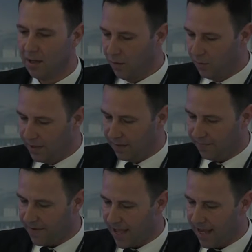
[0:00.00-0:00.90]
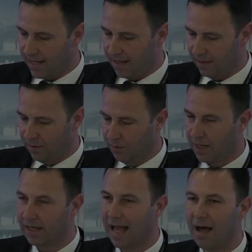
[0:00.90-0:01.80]
we define
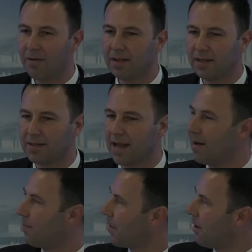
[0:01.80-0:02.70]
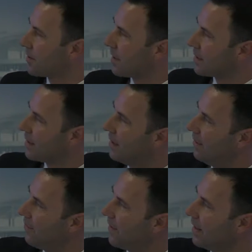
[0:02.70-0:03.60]
during our design process
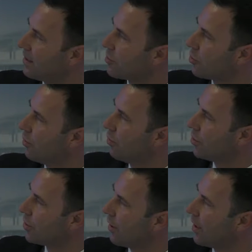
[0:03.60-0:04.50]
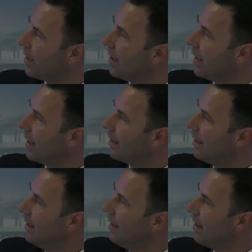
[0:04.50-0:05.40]
different solutions, and
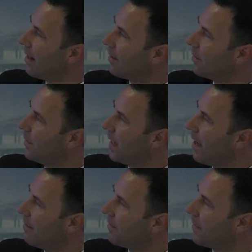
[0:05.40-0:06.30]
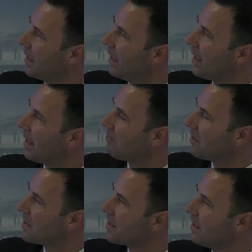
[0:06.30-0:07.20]
here we have in a
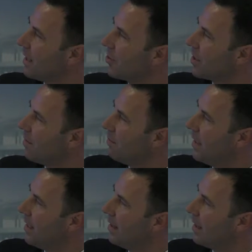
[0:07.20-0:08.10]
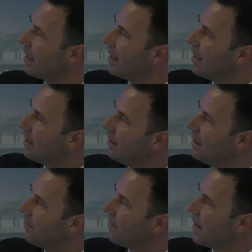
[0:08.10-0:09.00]
residential building
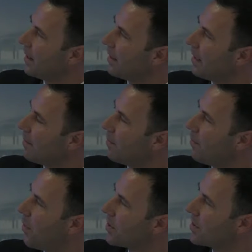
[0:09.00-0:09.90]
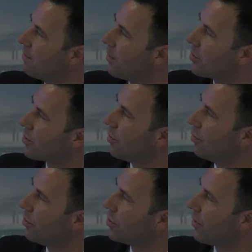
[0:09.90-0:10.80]
different possible
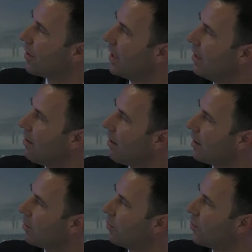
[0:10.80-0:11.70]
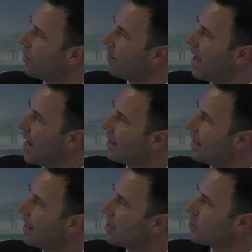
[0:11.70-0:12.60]
solutions in order to
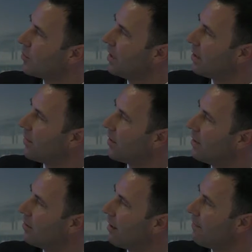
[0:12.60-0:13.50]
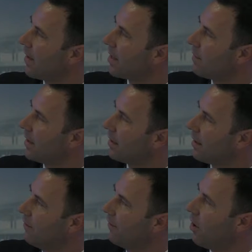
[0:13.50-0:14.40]
provide a suitable indoor
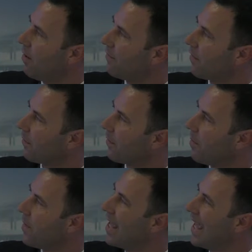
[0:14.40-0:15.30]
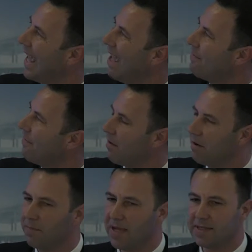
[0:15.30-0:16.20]
environmental comfort, from a
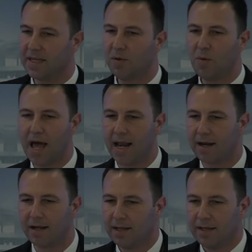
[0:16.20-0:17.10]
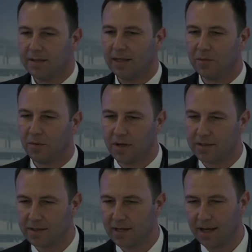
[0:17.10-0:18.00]
very basic one that
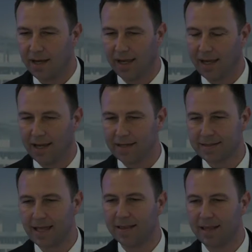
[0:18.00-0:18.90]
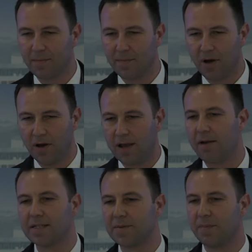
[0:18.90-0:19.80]
was a standard boiler,
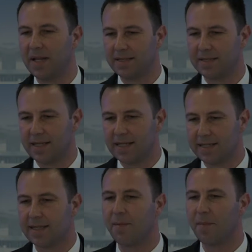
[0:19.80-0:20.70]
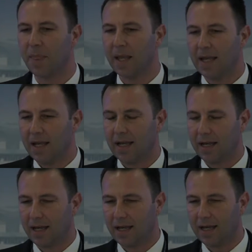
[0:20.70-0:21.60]
a split system,
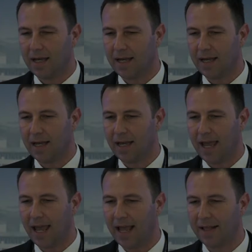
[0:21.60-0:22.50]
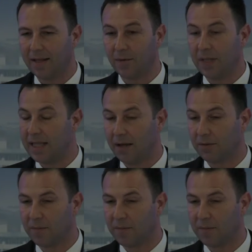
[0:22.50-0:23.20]
and without